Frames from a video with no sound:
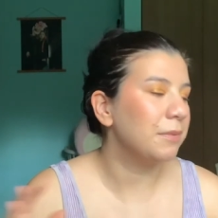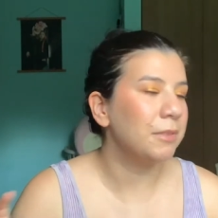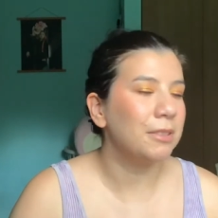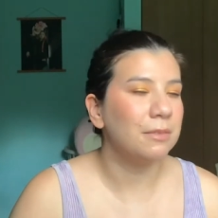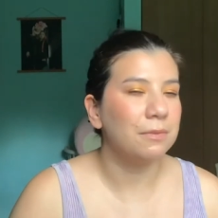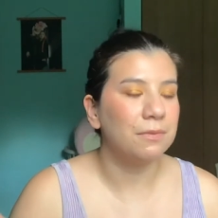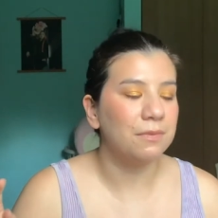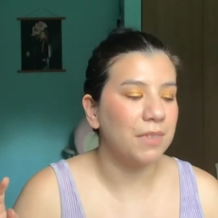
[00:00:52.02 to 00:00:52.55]

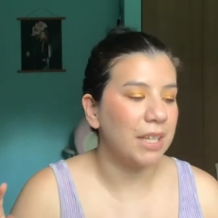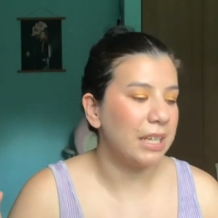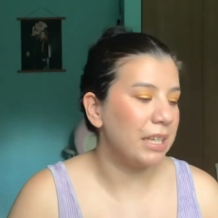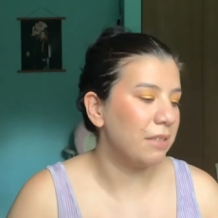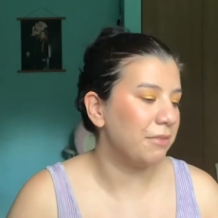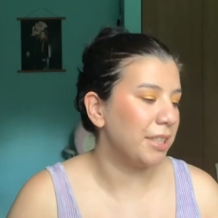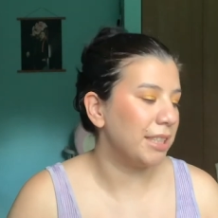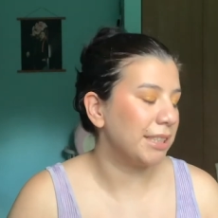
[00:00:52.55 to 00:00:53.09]
for
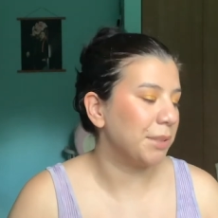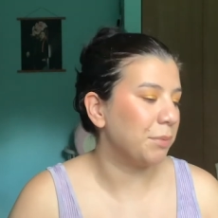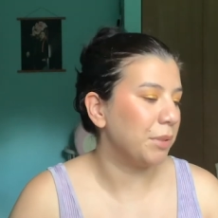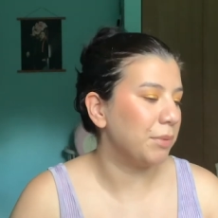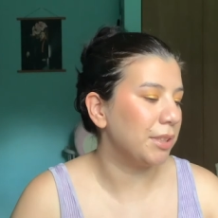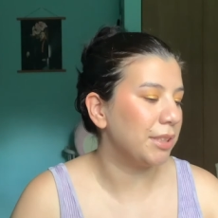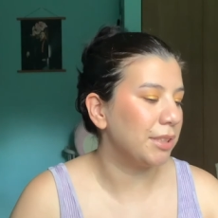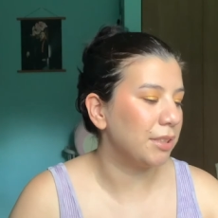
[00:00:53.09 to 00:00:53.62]
favorites, we
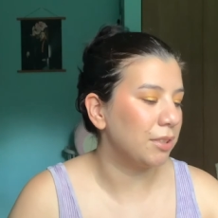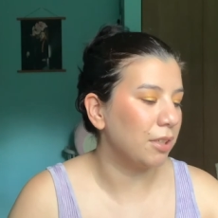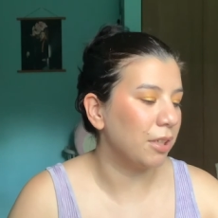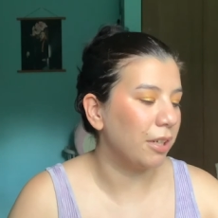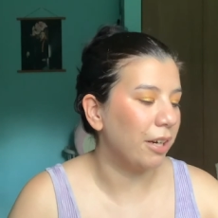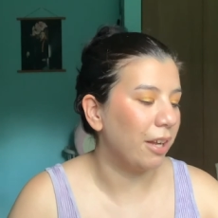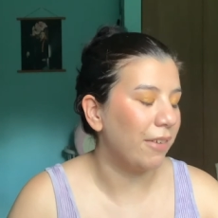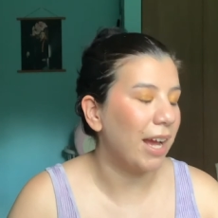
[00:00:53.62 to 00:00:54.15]
will
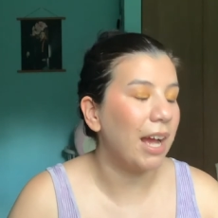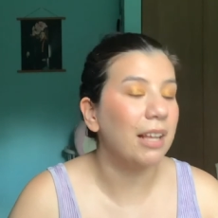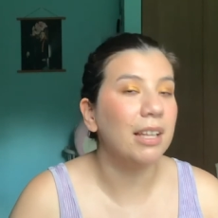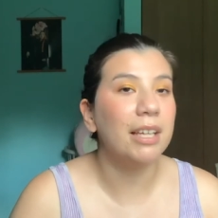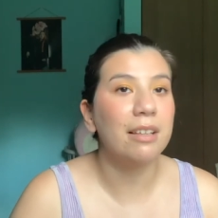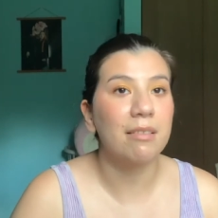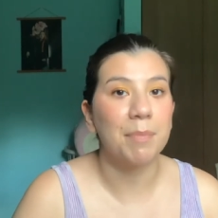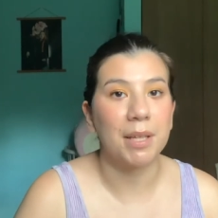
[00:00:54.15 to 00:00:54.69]
start off. I
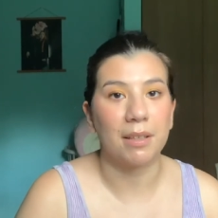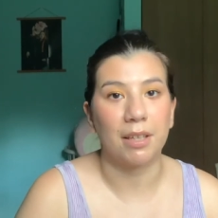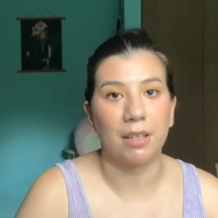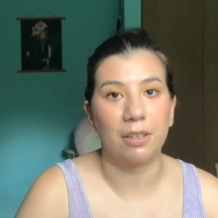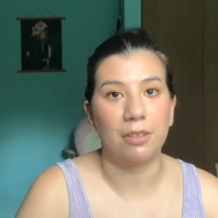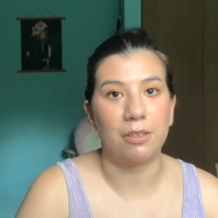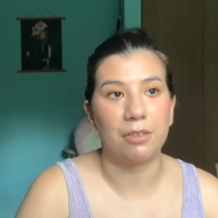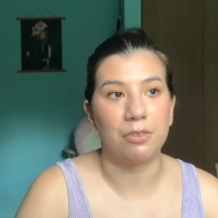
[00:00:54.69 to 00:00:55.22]
like spent like
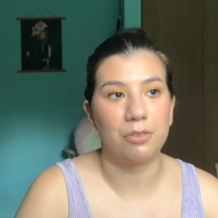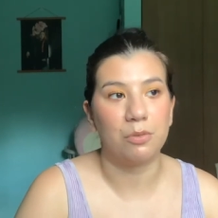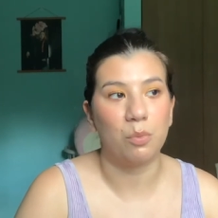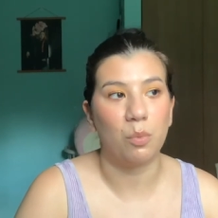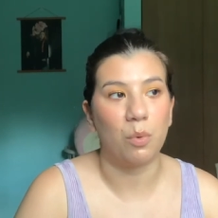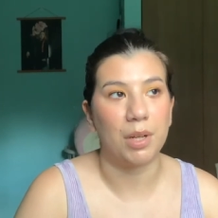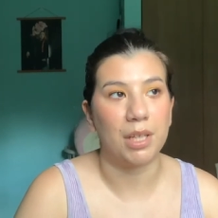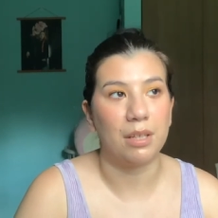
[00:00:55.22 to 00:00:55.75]
a good
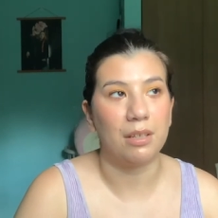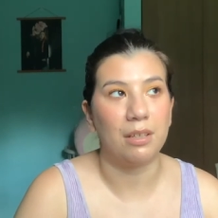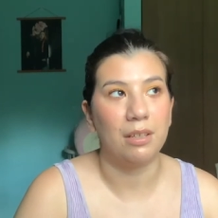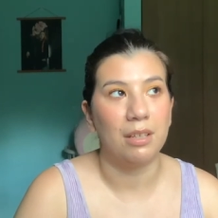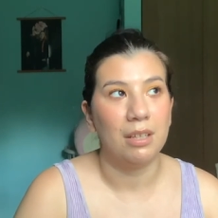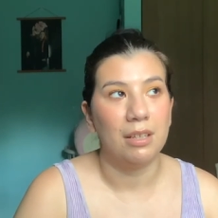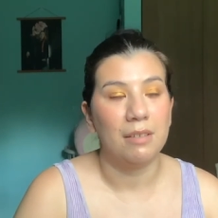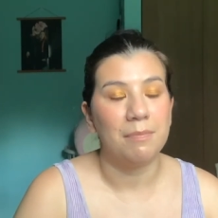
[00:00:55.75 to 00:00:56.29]

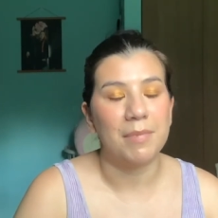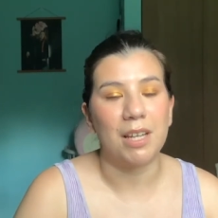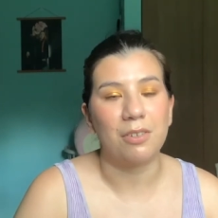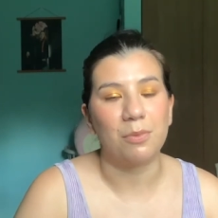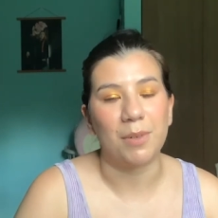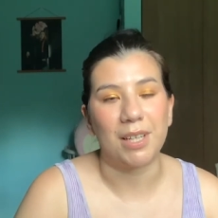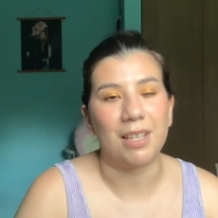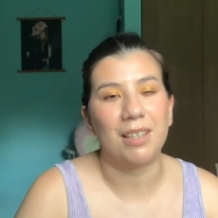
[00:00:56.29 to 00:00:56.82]
twenty, not
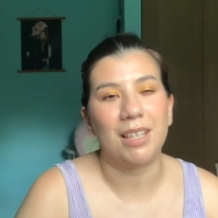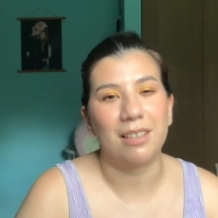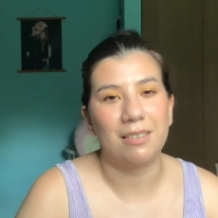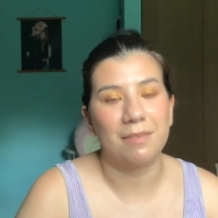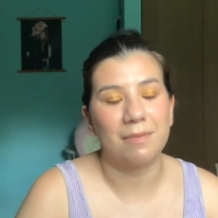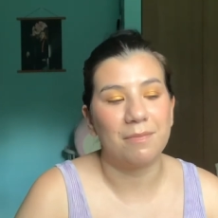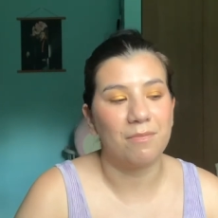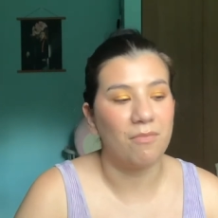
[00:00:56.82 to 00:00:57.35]
twenty, like
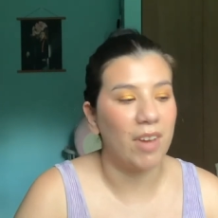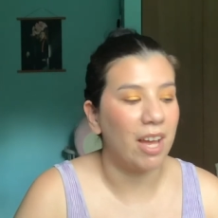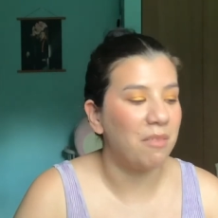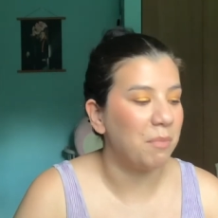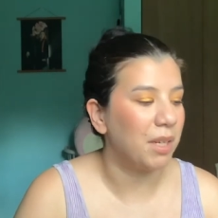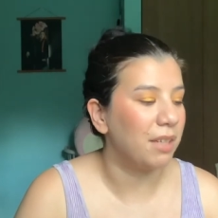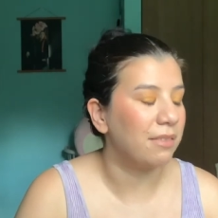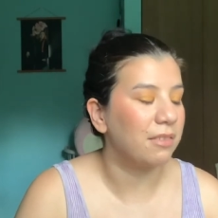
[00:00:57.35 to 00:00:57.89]
five
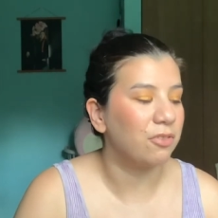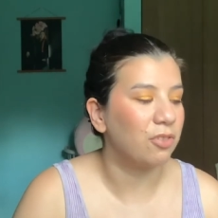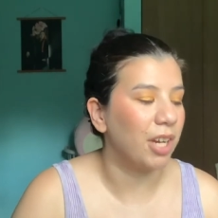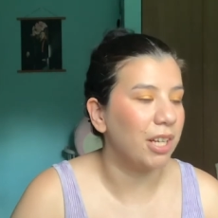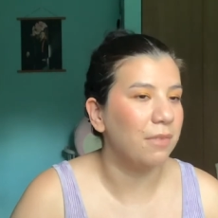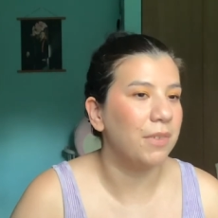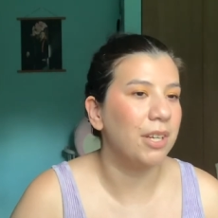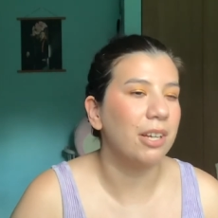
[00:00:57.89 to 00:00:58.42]
minutes trying
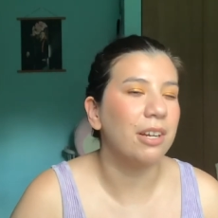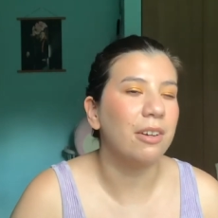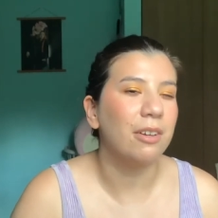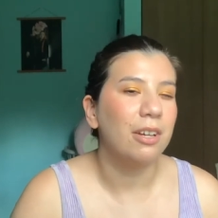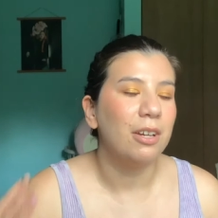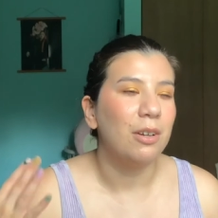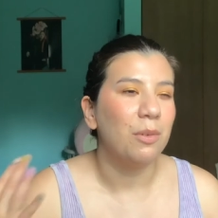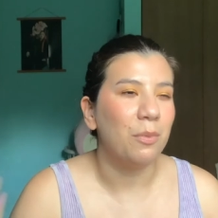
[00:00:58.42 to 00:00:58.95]
to figure out
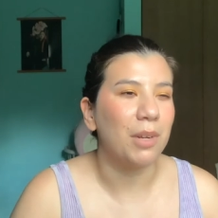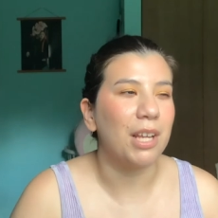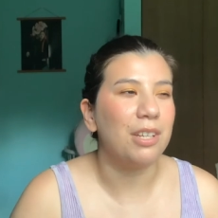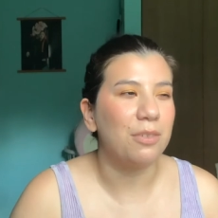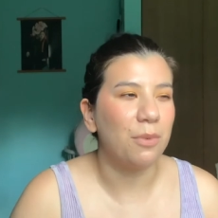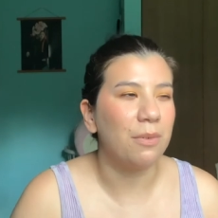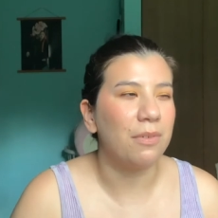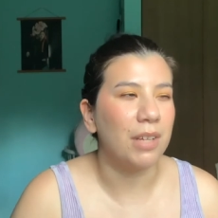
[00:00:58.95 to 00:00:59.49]
when I
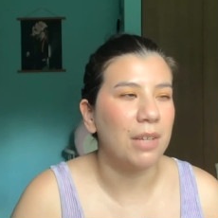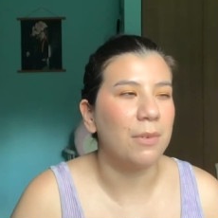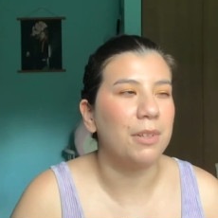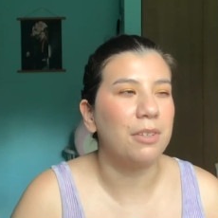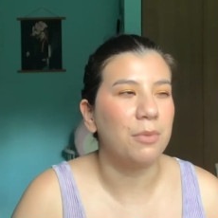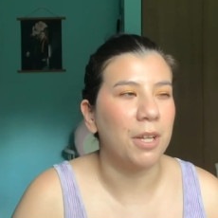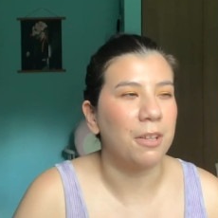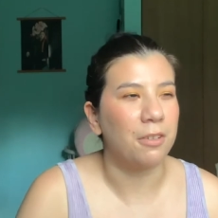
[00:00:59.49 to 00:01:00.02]
do favorites,
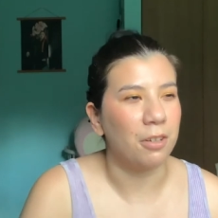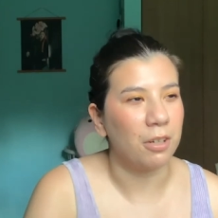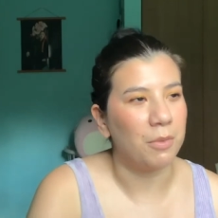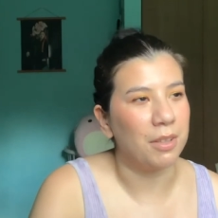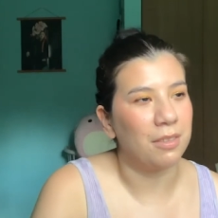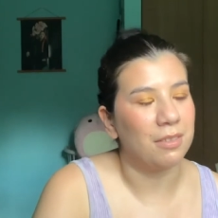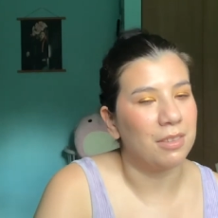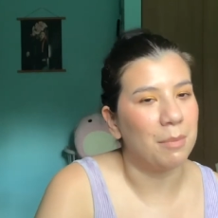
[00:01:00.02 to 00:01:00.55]
do I start
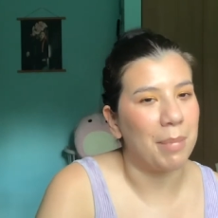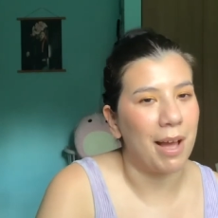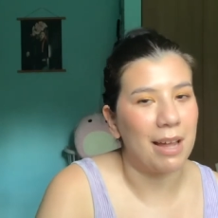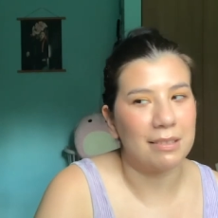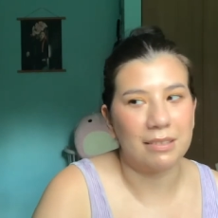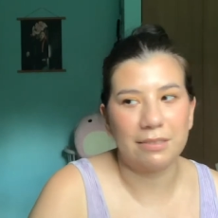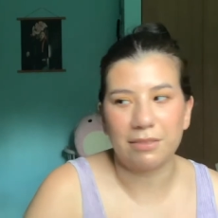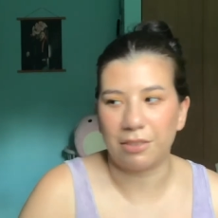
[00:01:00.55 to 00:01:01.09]
with the
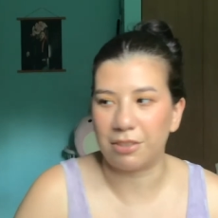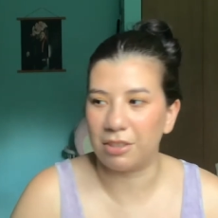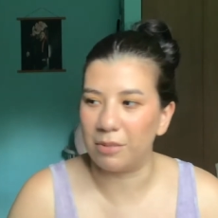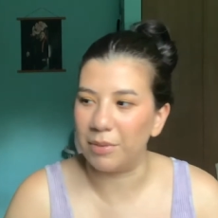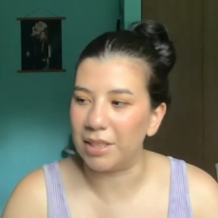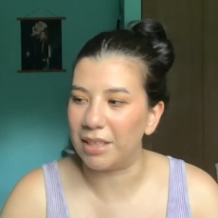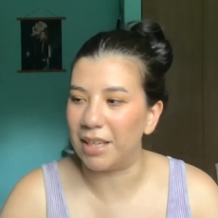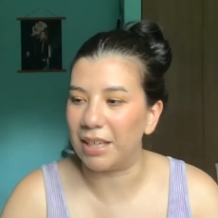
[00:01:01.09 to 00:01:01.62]
positives or I start
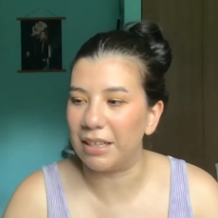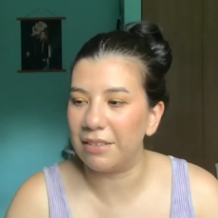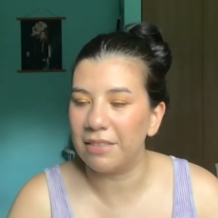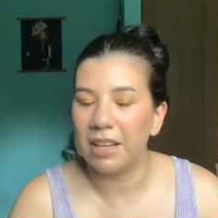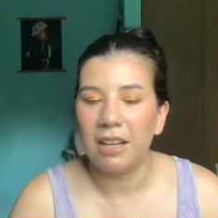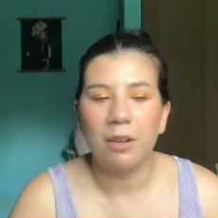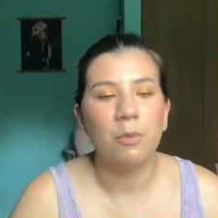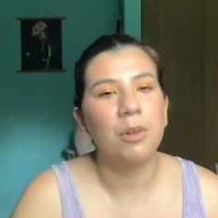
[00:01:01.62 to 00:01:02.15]
with the negatives?
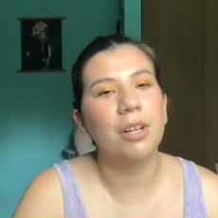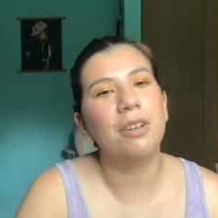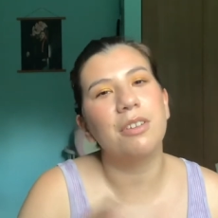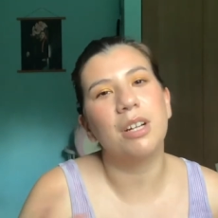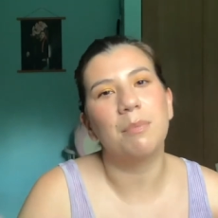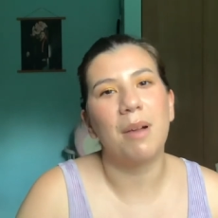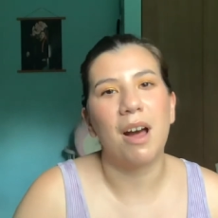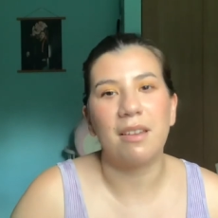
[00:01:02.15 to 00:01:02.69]
We're going to
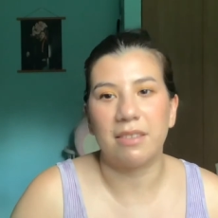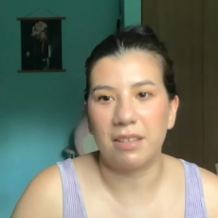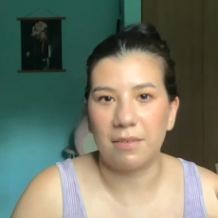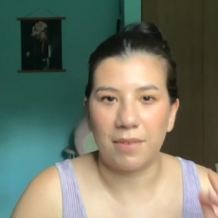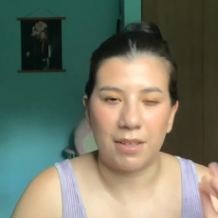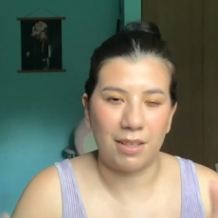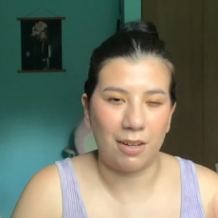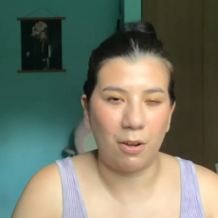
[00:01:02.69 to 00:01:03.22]
start positive
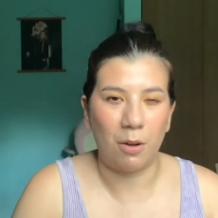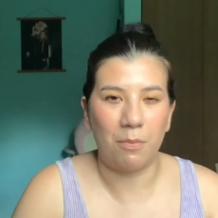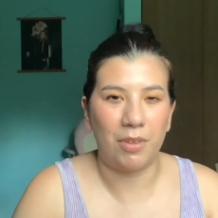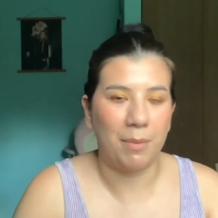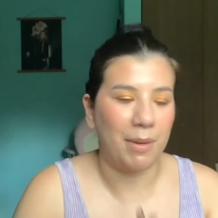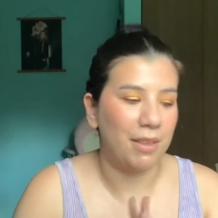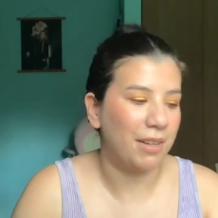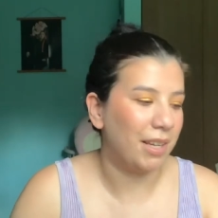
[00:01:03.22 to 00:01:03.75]
and then hopefully
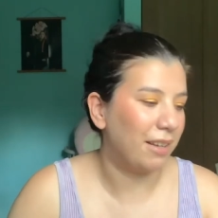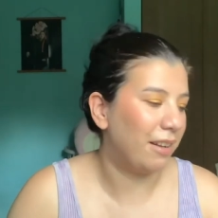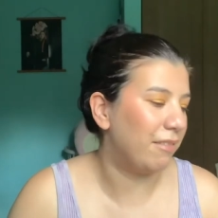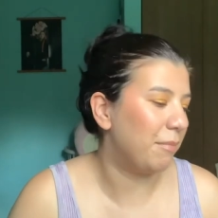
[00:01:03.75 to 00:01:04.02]
by the negatives,